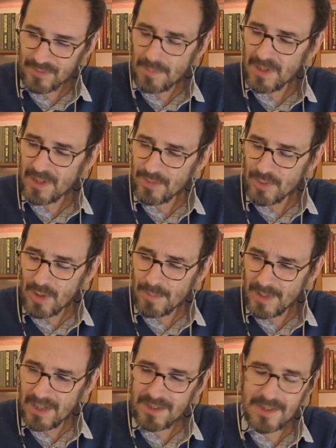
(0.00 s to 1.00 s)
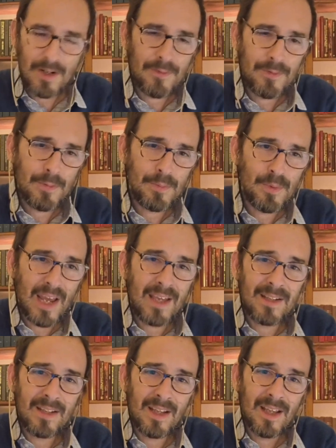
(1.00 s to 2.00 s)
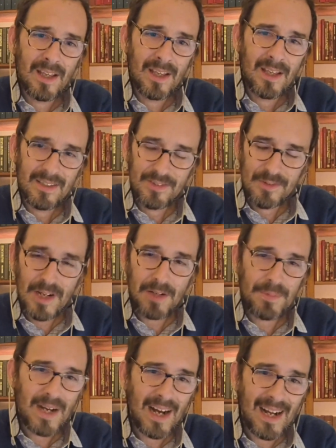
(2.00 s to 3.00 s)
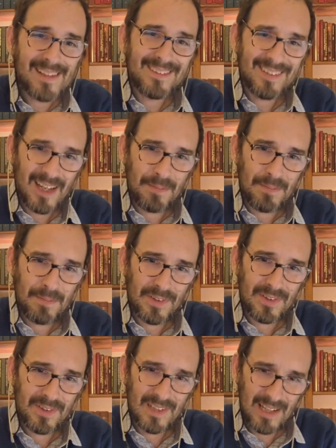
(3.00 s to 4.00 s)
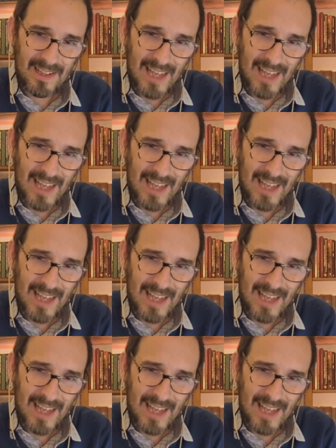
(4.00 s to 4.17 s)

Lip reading: if somebody saw a picture of a brain struck by Alzheimer's,